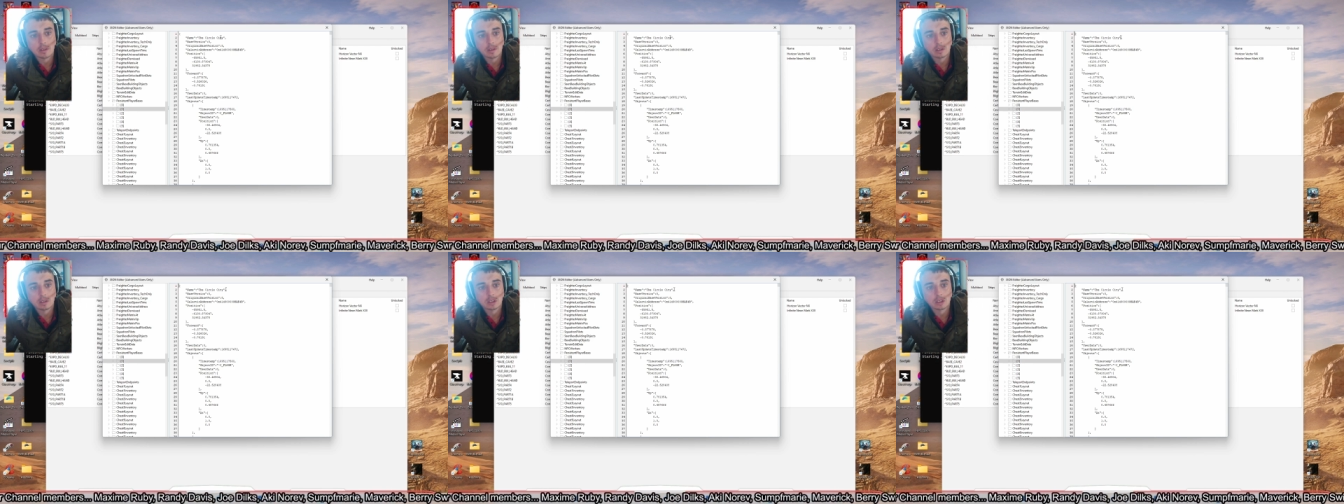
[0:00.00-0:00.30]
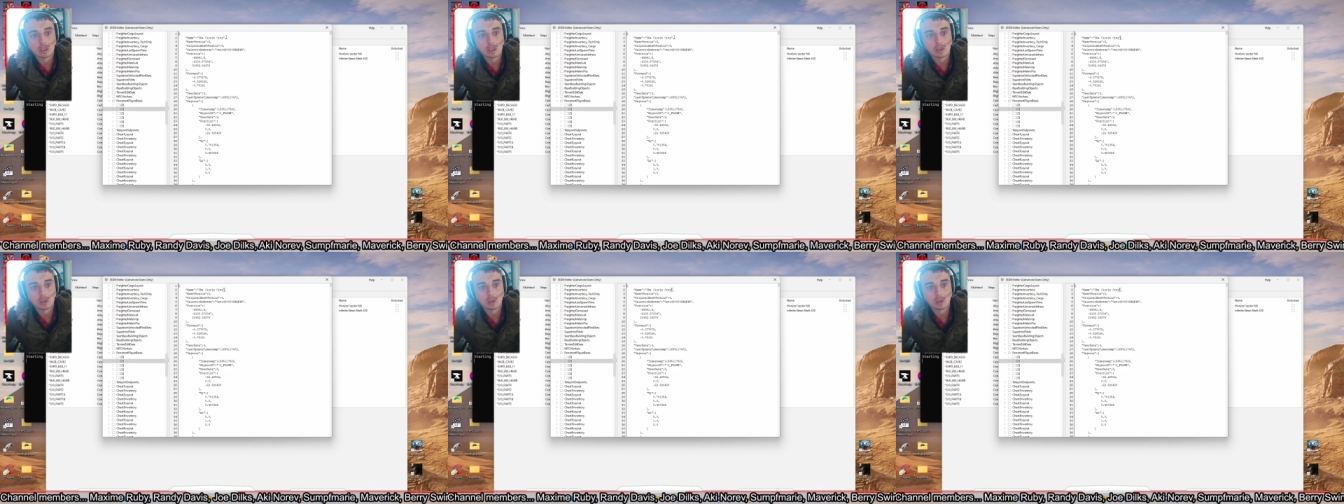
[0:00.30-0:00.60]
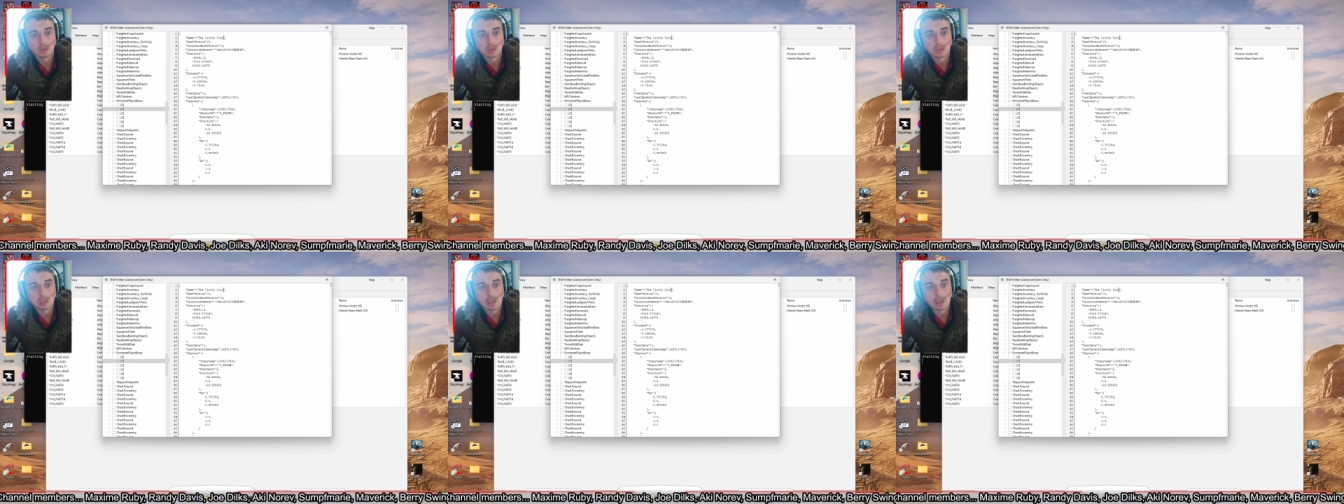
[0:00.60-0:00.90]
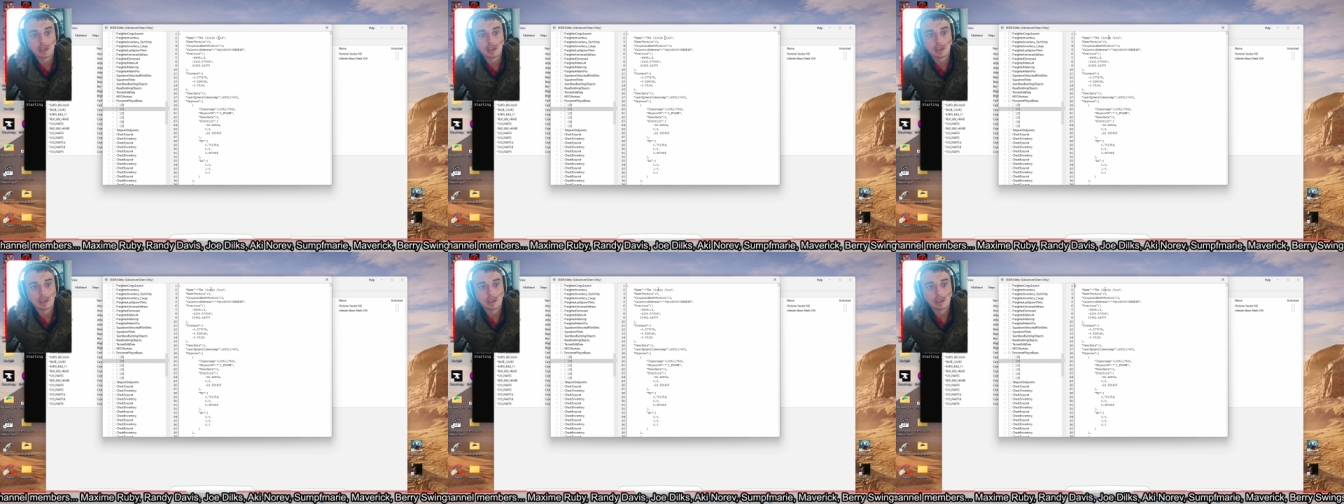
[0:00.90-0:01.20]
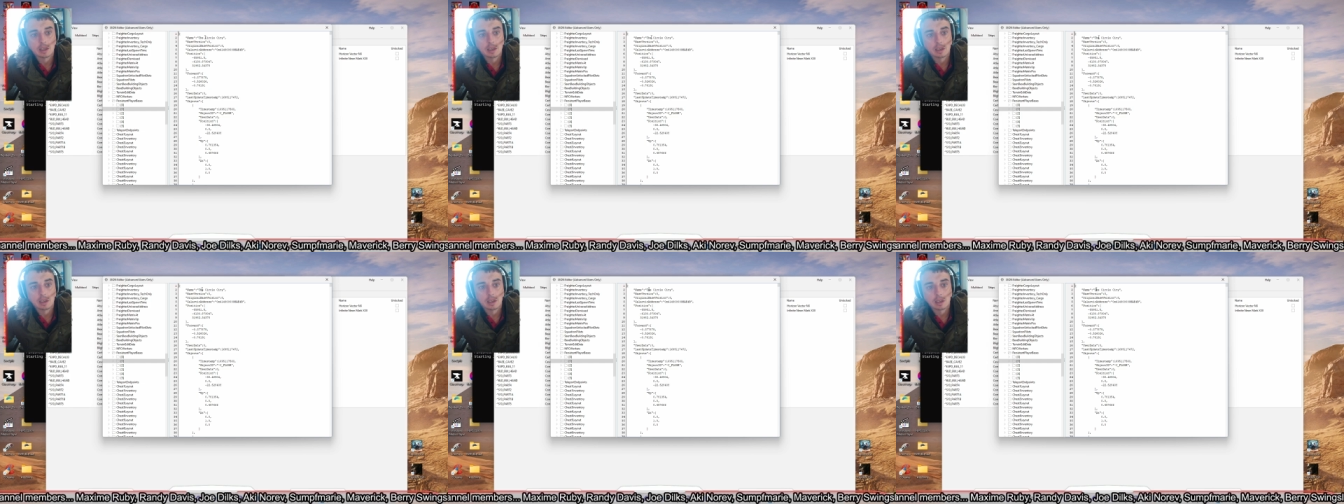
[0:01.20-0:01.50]
the Circle City,
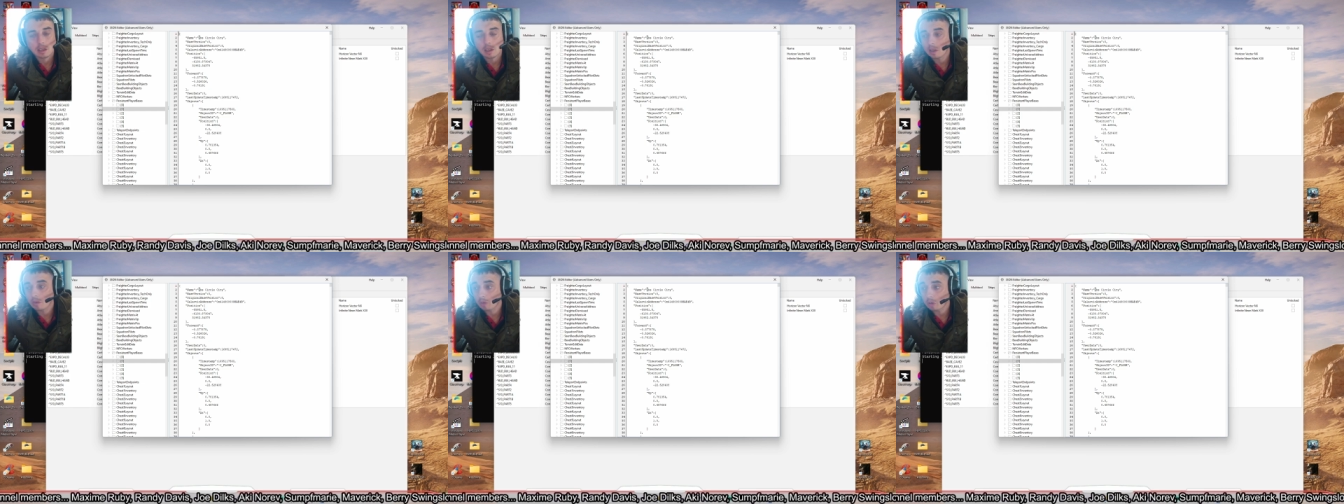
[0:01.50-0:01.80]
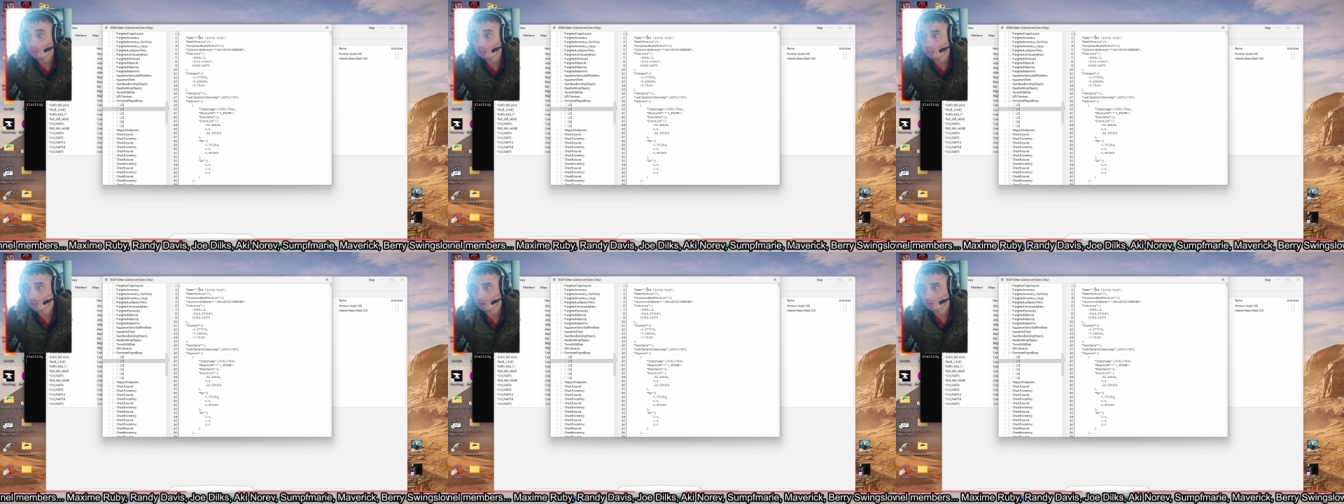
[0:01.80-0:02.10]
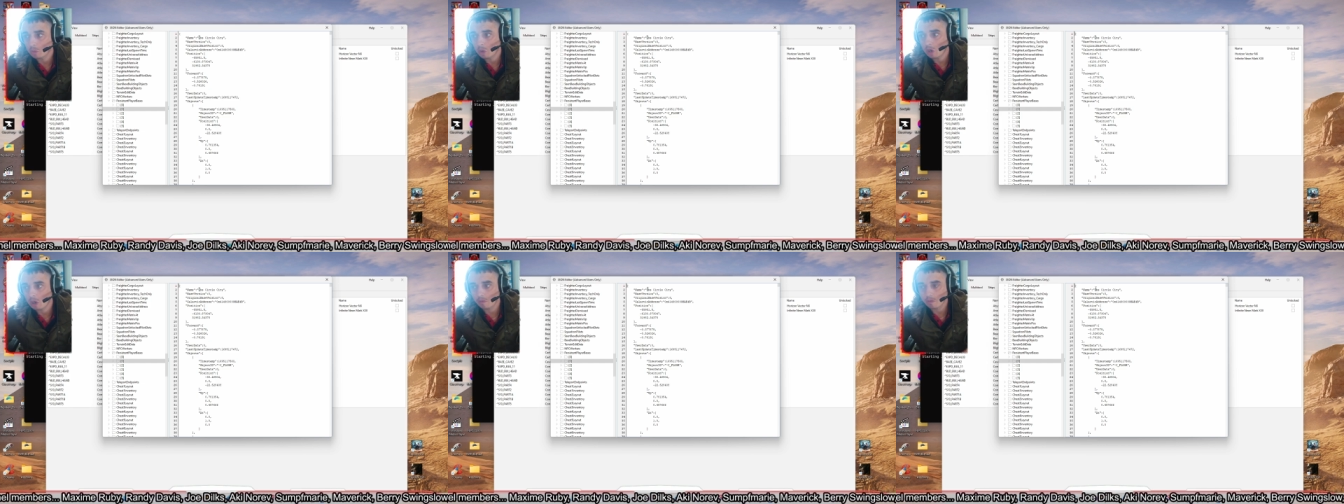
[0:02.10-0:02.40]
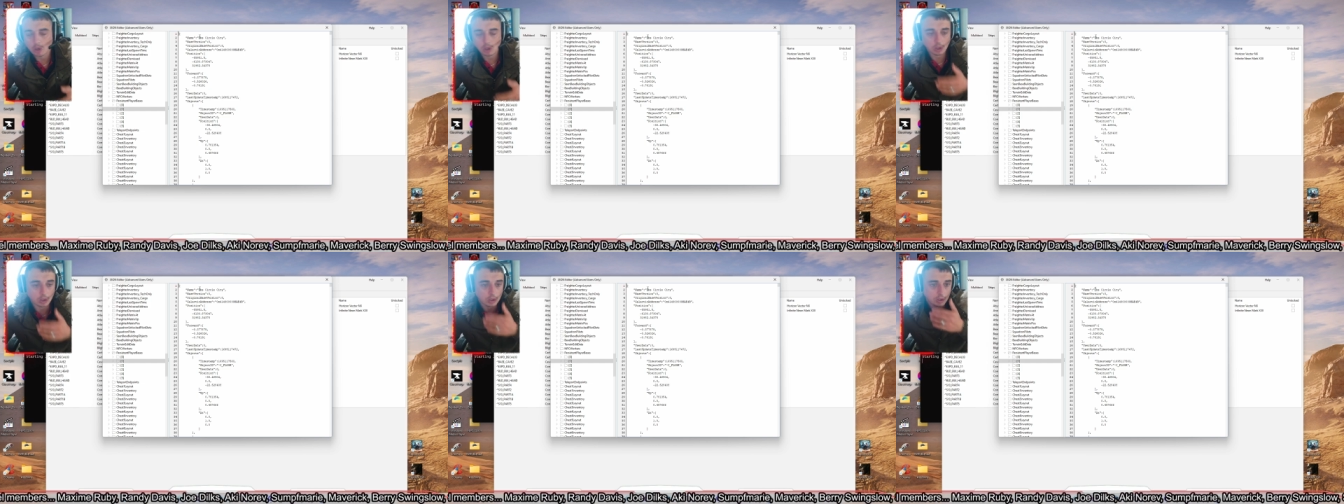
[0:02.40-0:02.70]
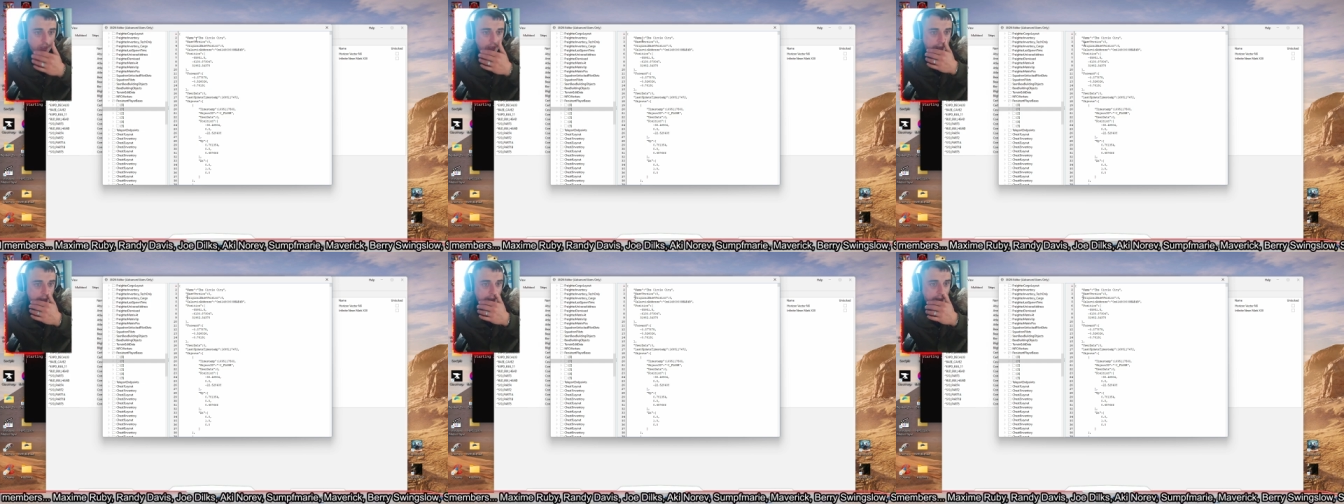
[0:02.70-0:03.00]
which is what I've
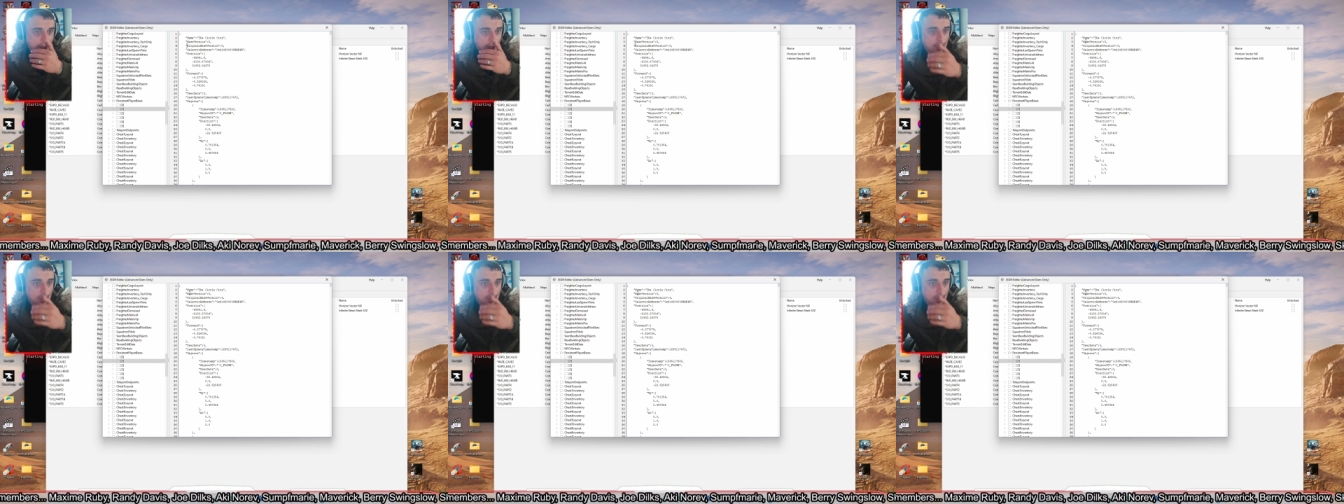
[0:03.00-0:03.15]
called it.